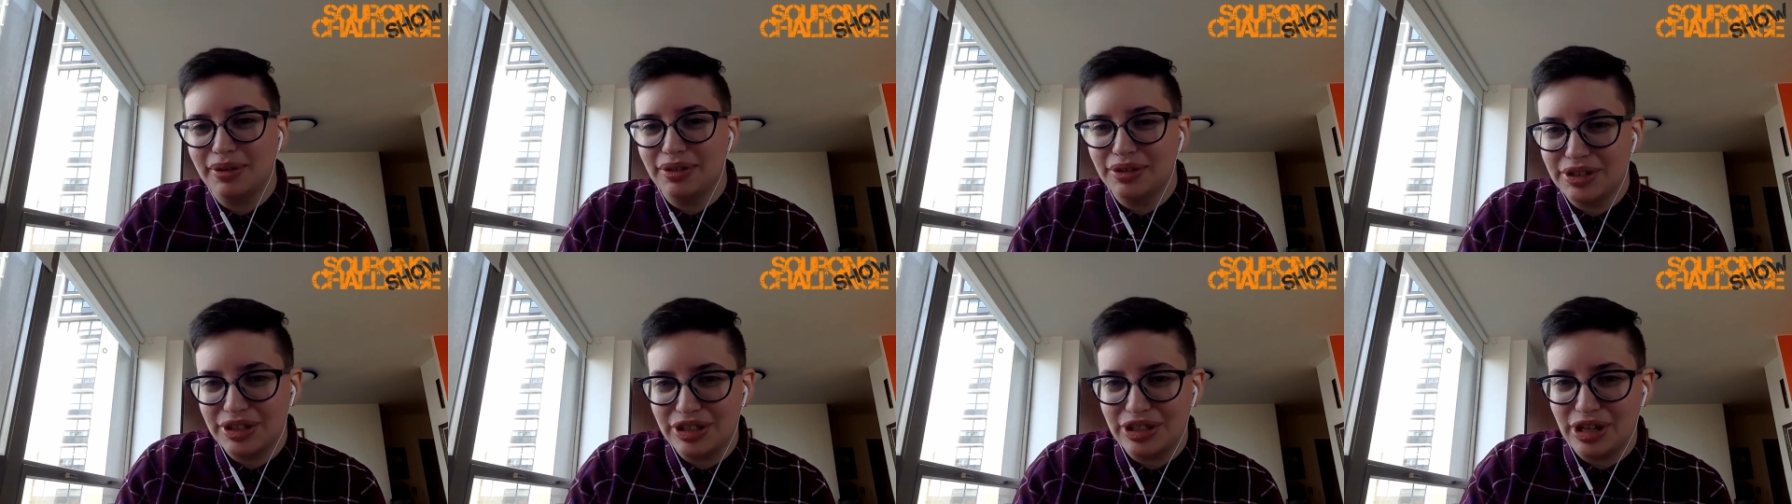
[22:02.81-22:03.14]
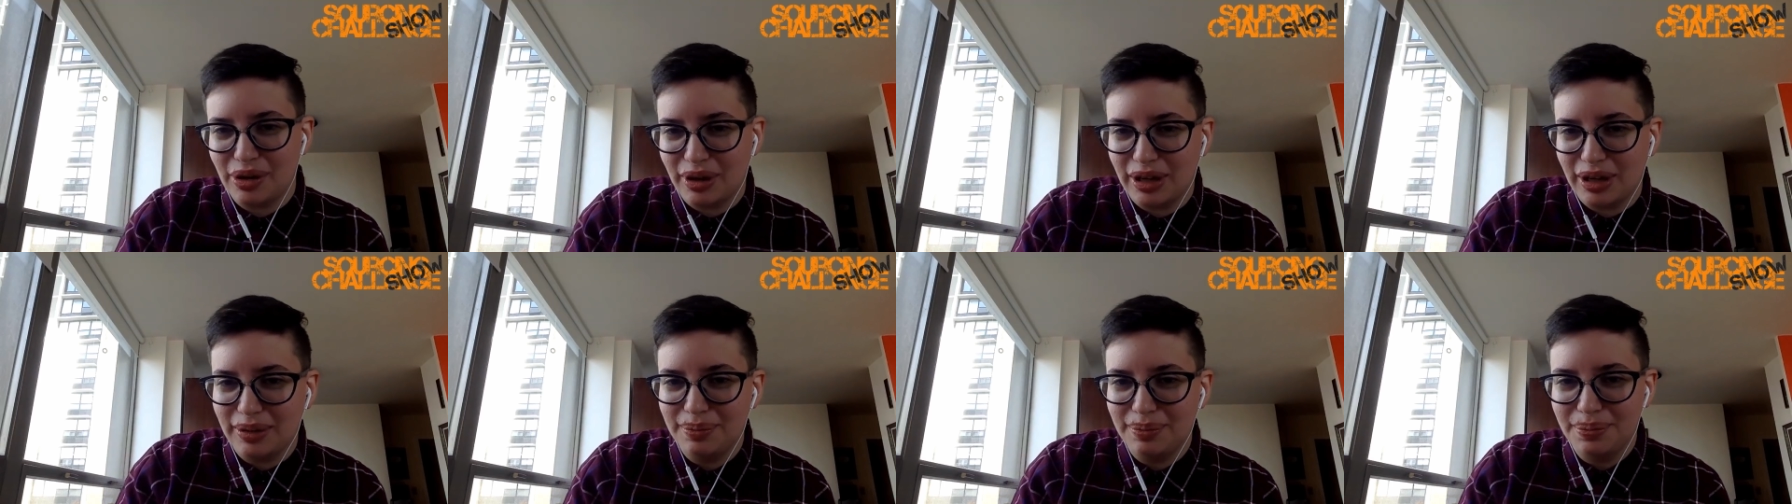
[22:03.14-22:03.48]

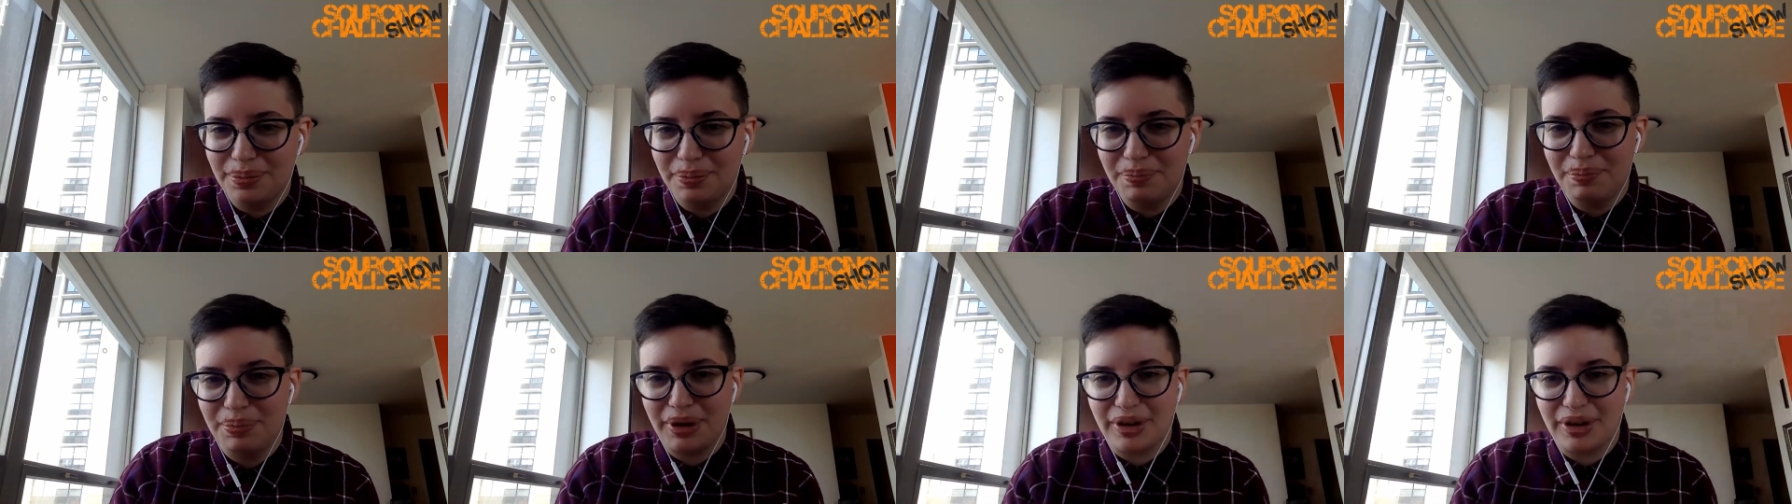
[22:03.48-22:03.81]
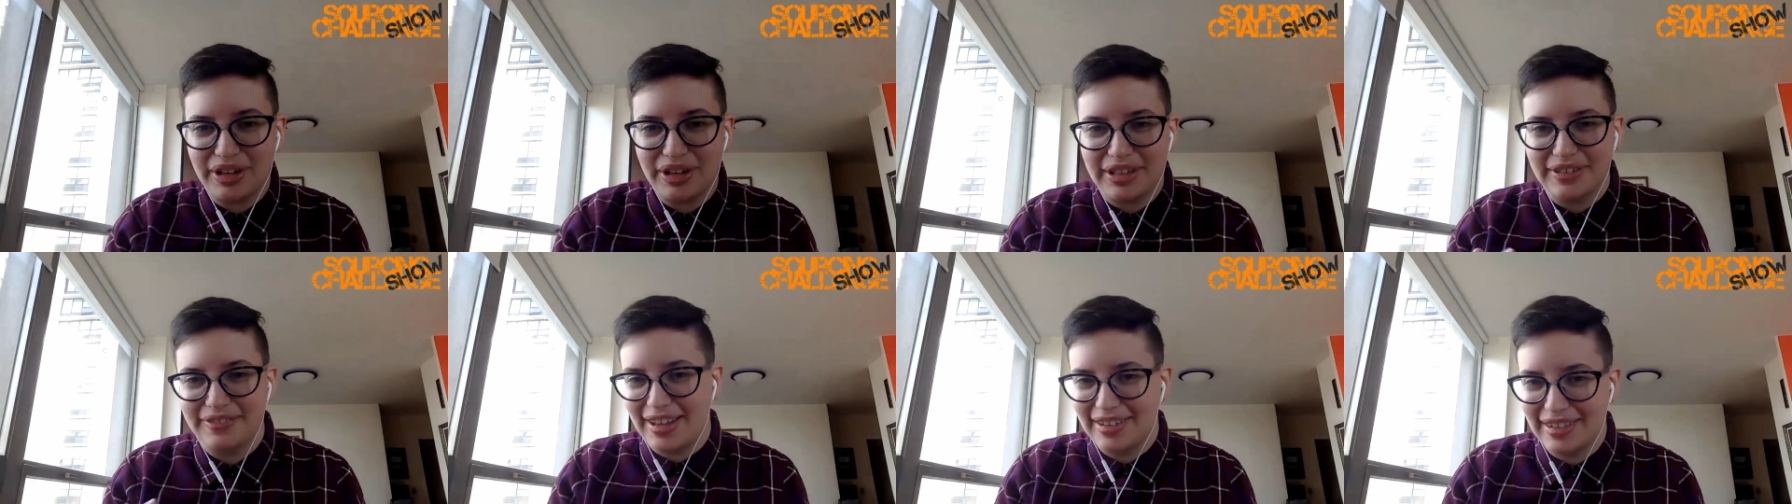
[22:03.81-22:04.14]
people to show up
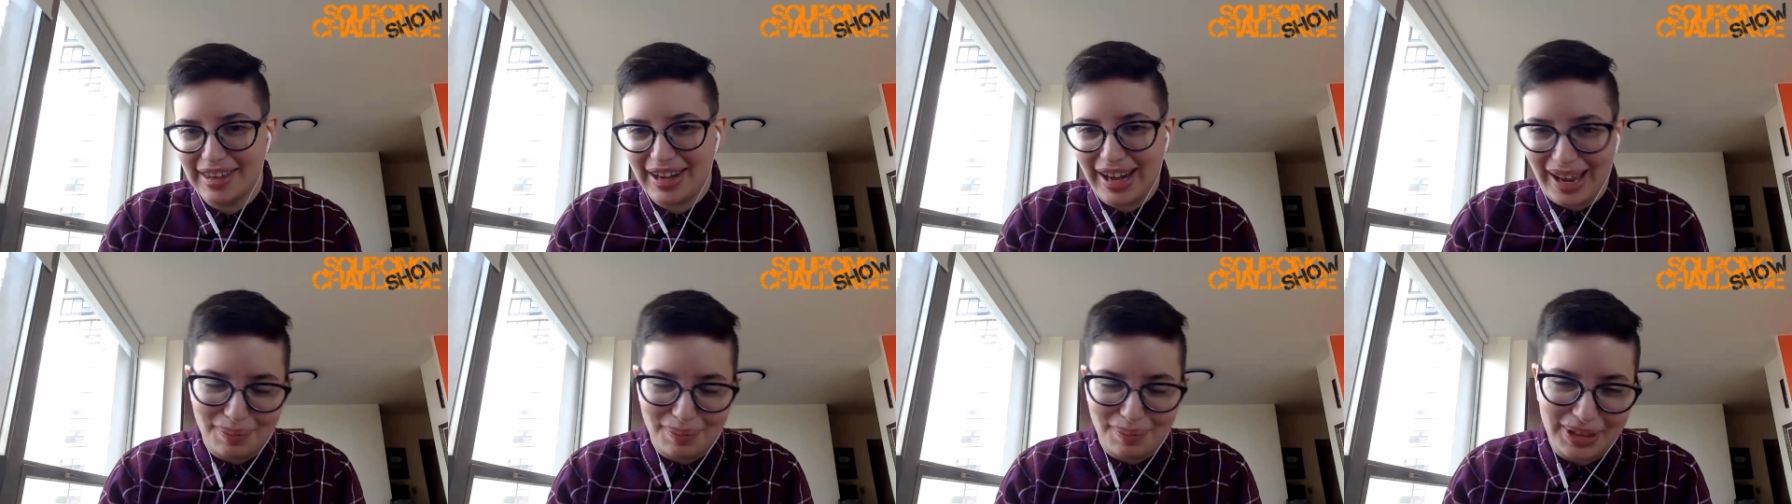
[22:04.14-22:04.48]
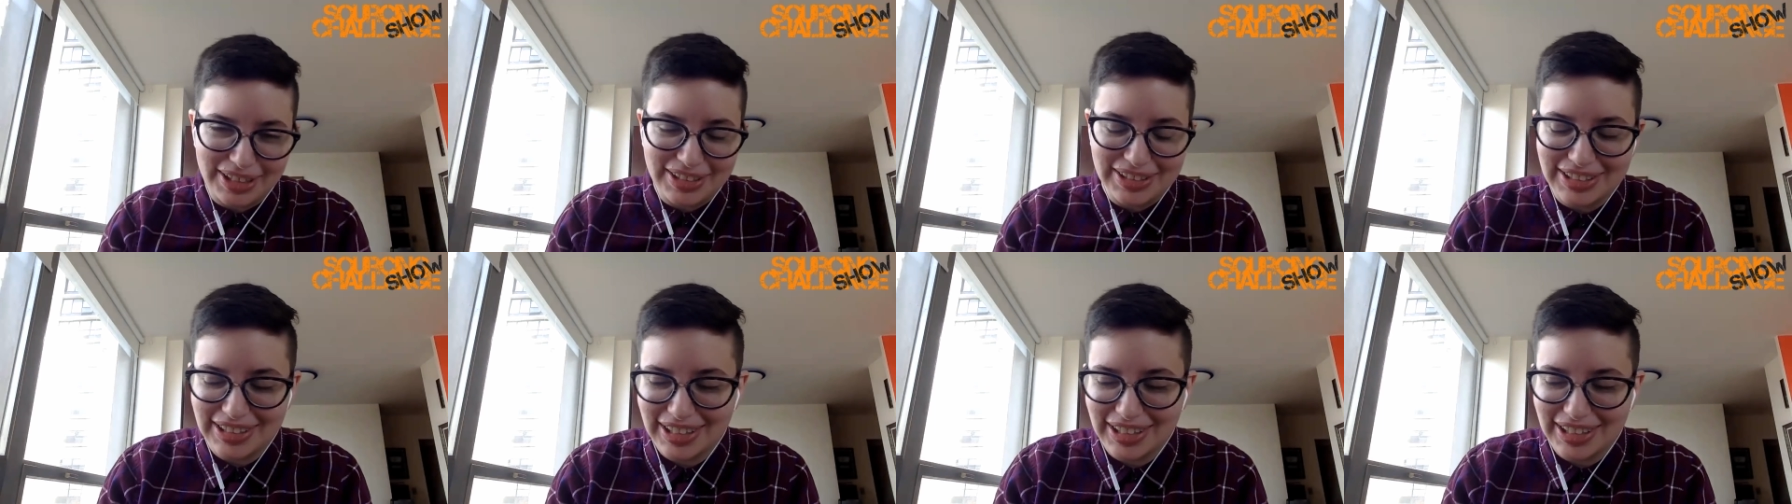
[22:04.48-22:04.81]
per event that
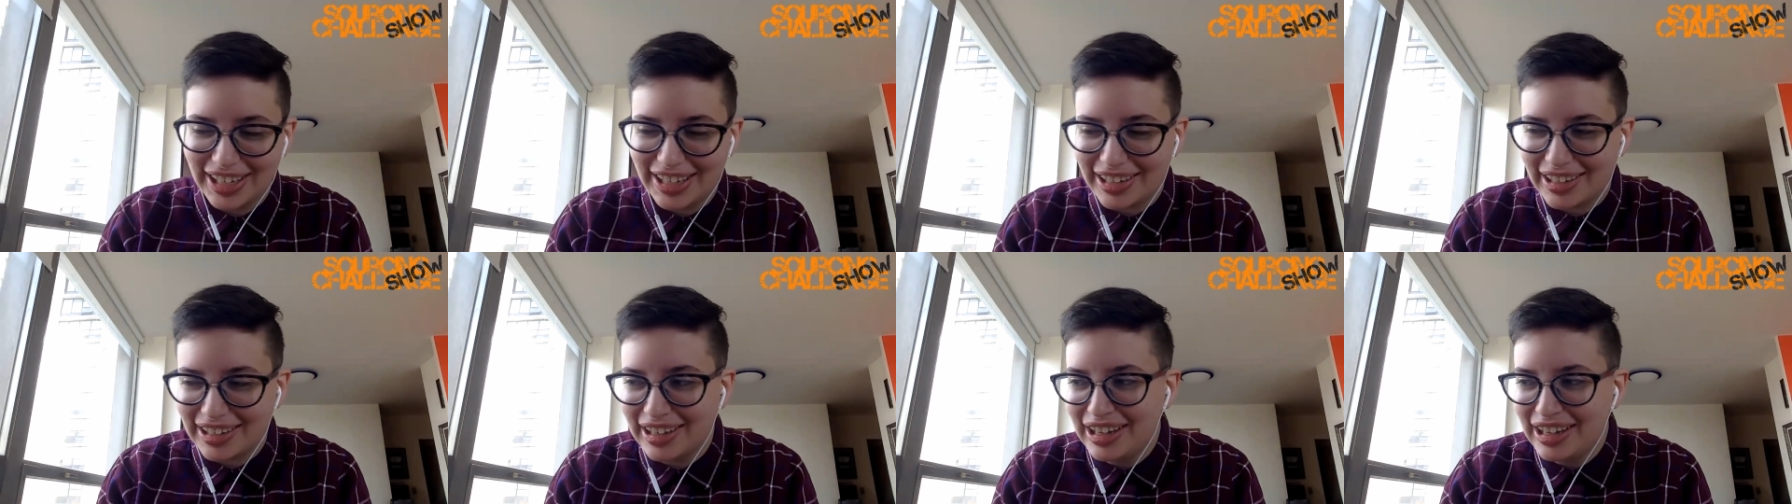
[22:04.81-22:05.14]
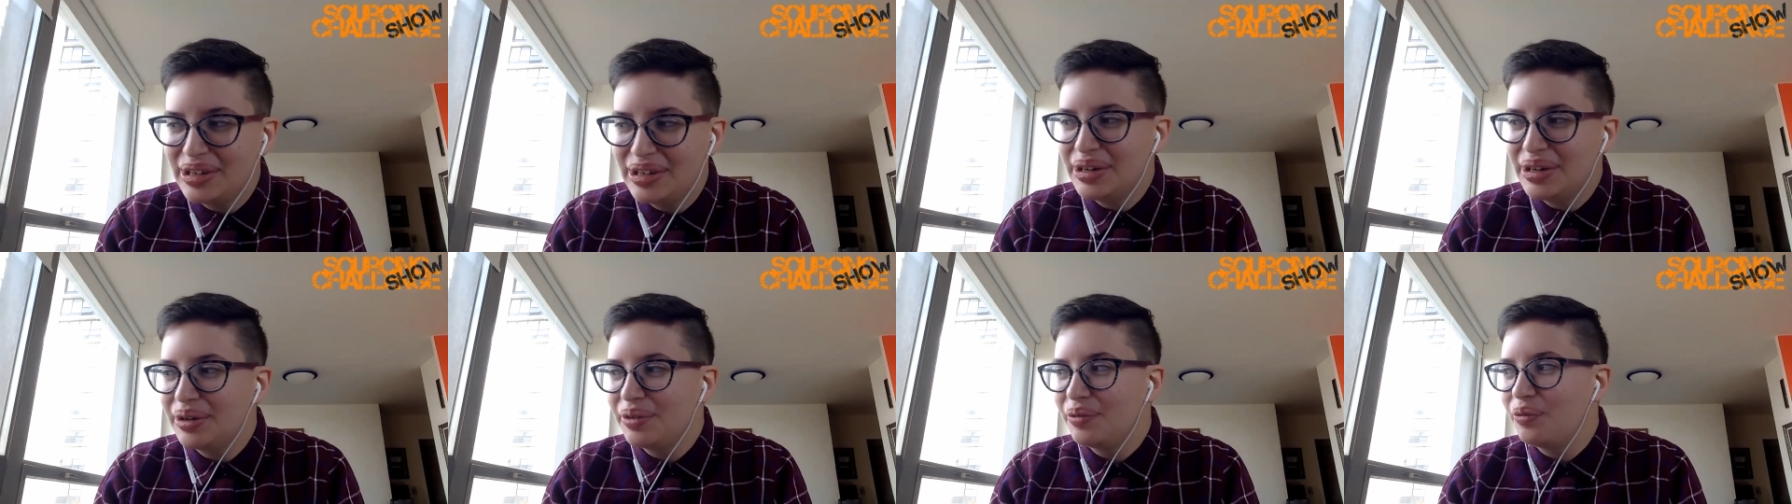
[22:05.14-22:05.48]
happens
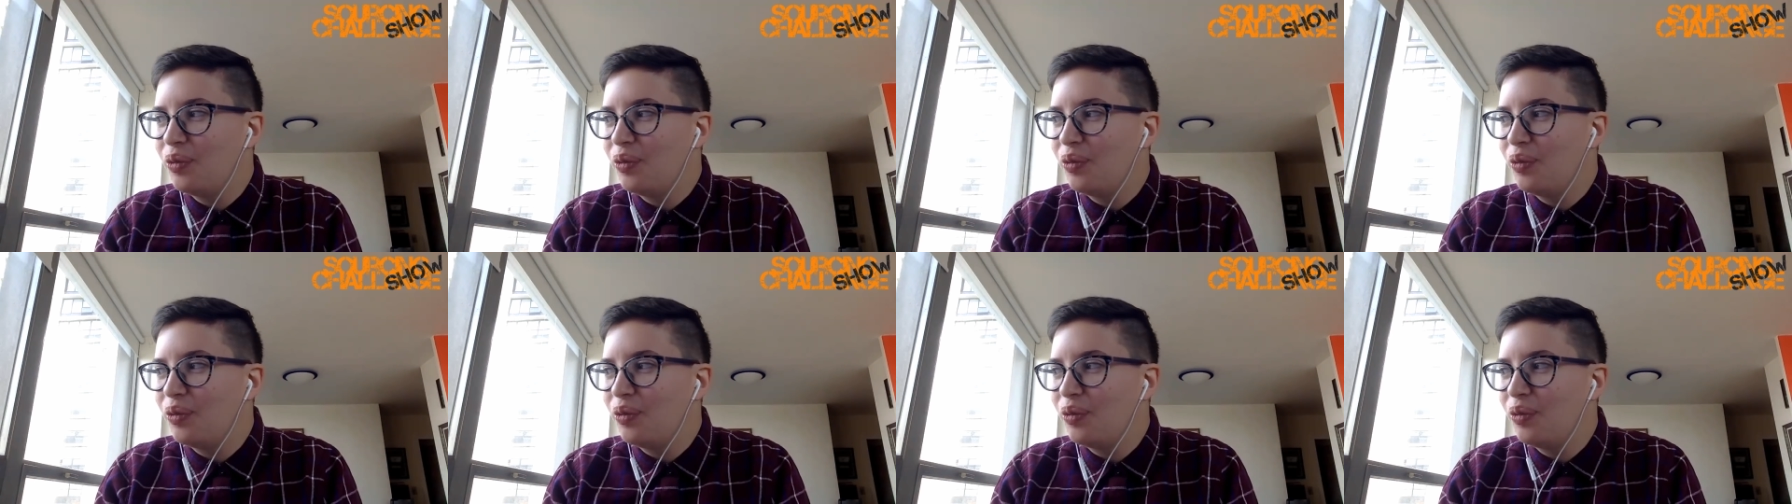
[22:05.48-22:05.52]
like